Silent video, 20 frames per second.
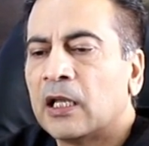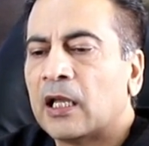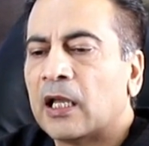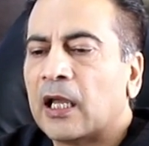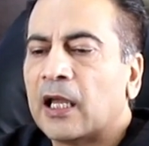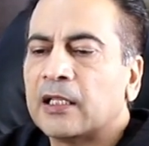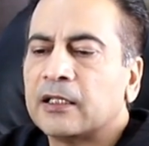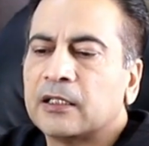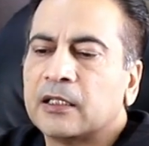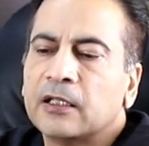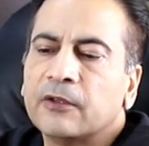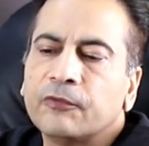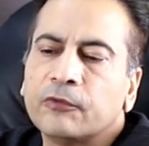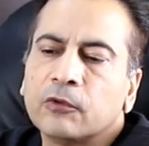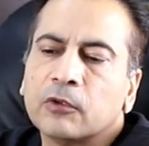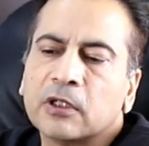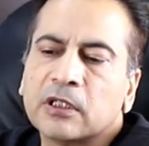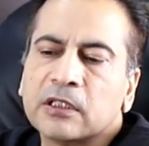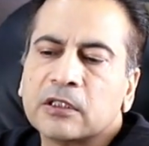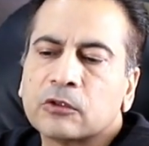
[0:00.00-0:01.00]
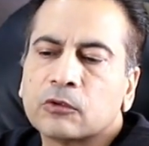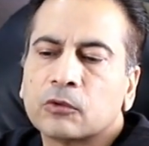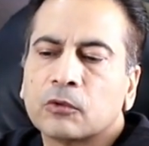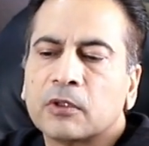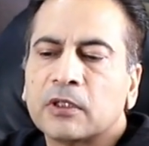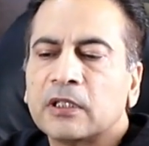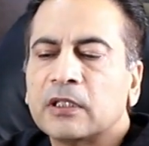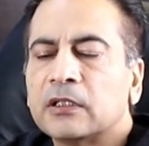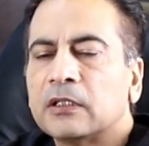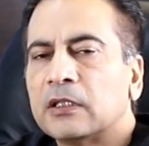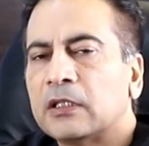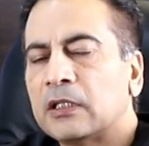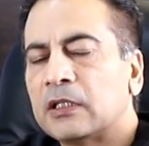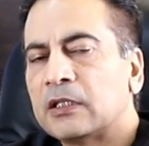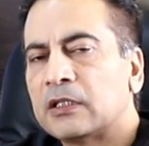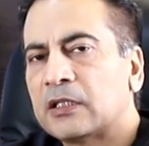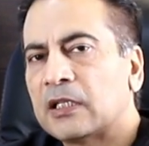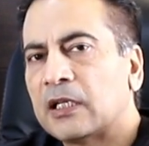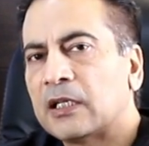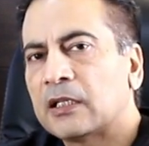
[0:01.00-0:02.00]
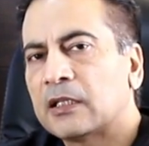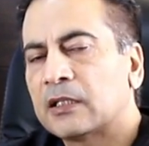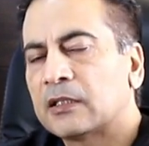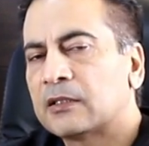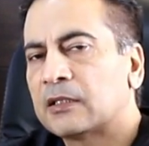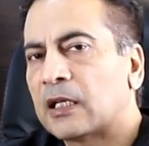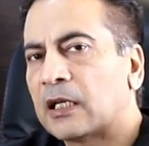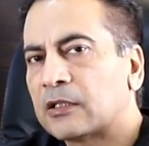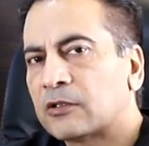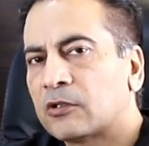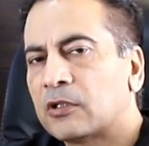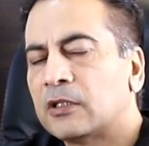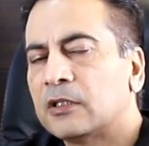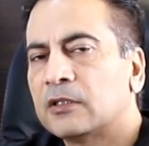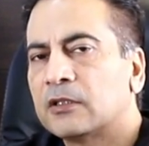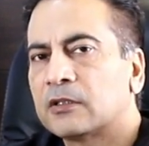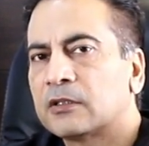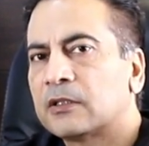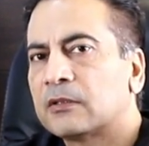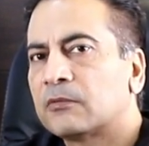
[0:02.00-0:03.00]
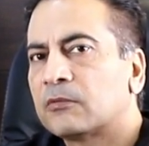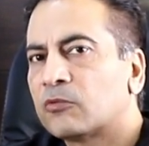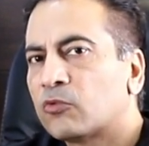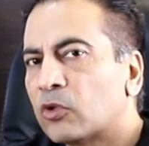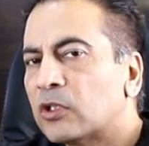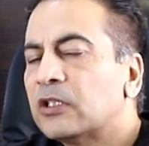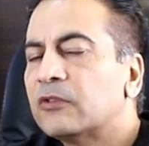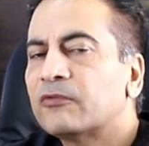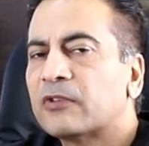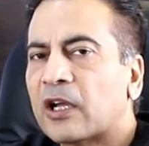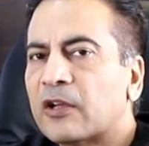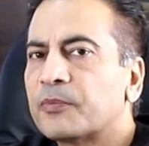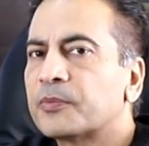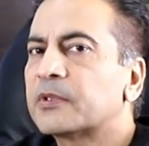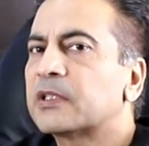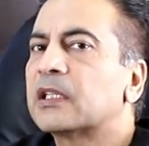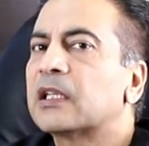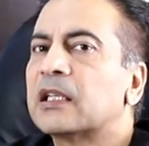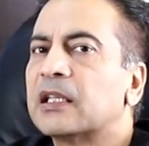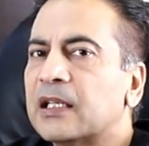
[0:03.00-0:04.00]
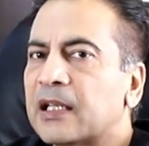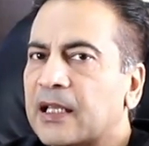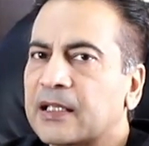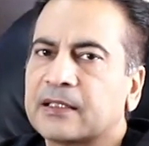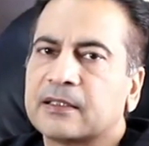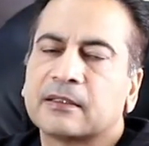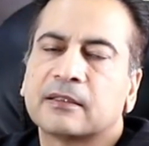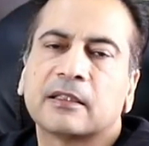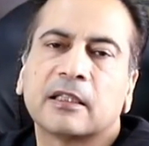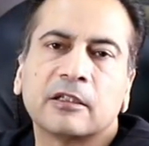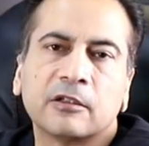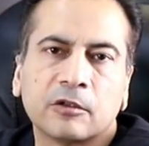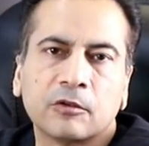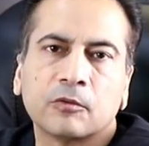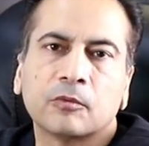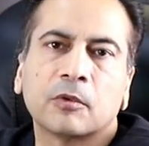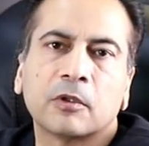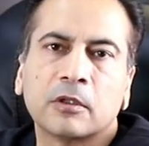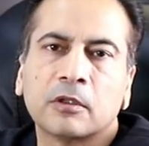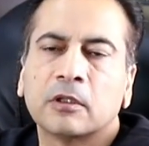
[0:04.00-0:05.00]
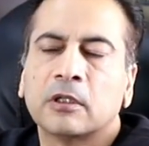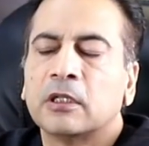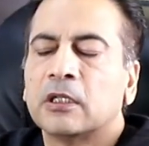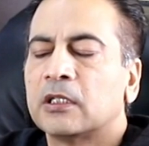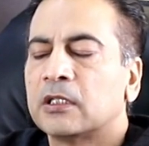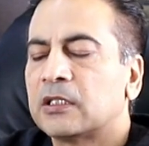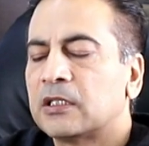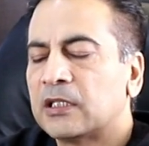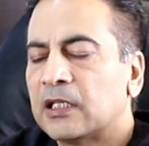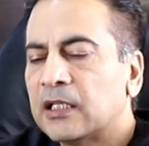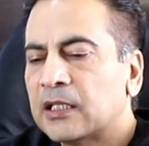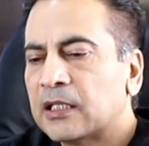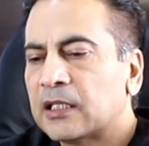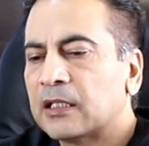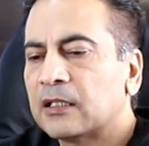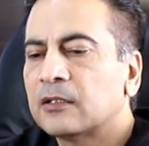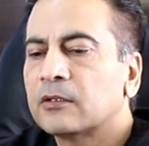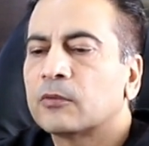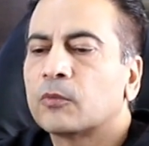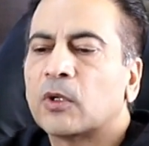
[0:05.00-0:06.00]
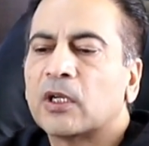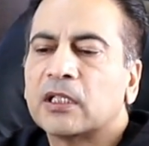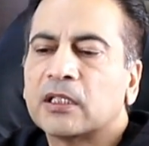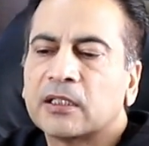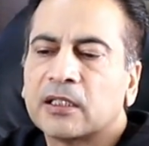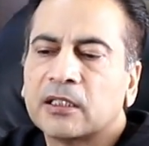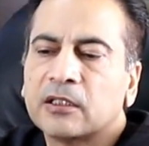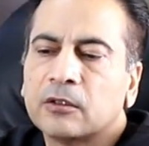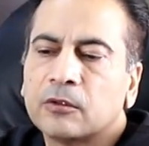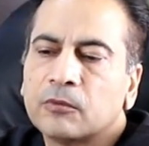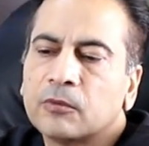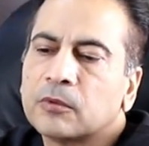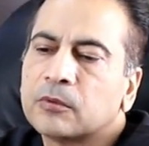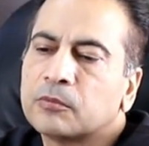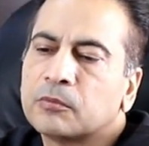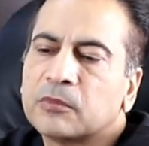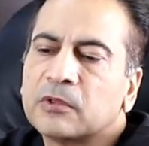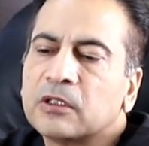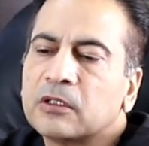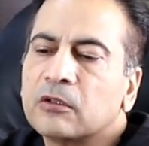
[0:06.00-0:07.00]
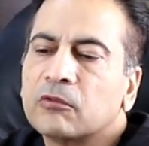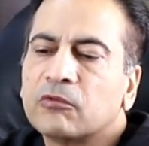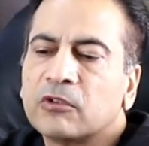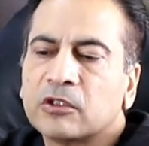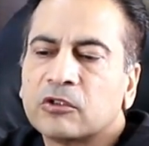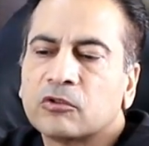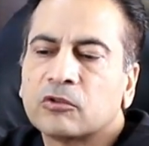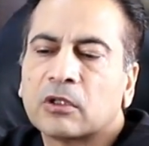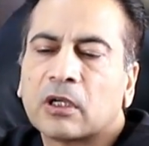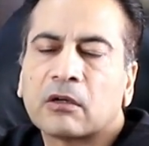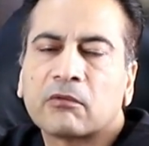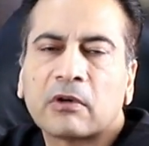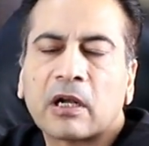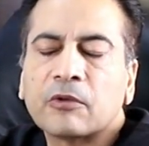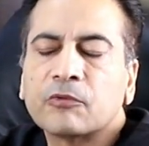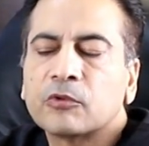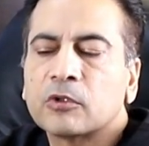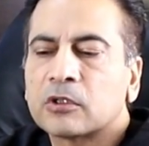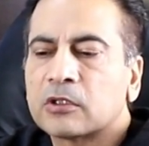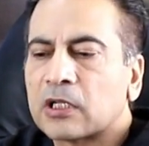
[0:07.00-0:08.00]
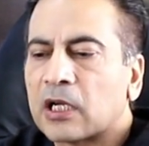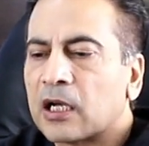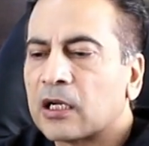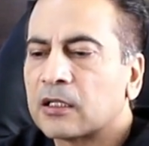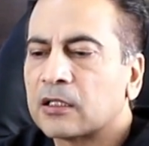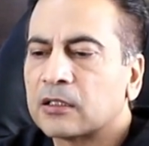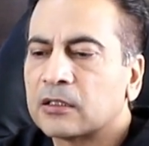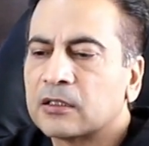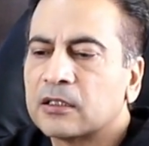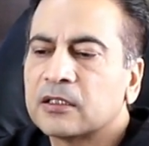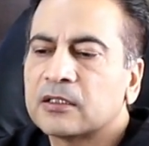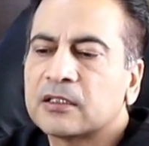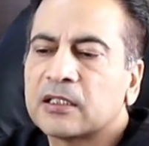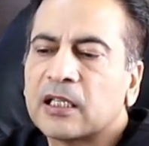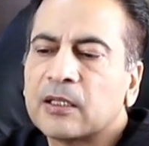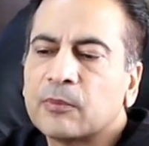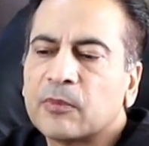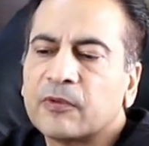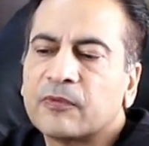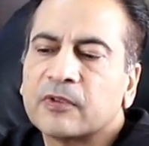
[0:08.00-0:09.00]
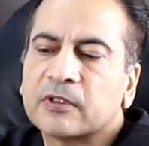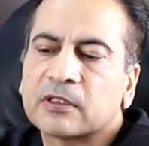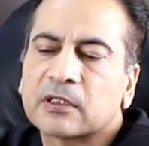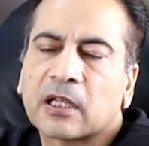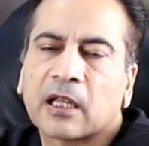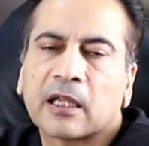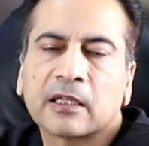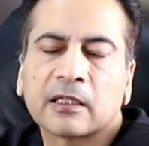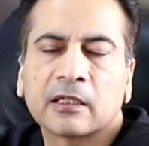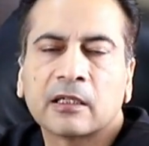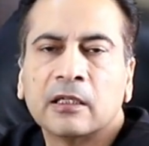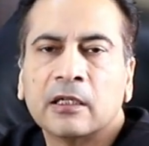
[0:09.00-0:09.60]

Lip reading: And if your insulin intake is actually 25% less than you were taking, well, then you would reach around your target. The same if it's like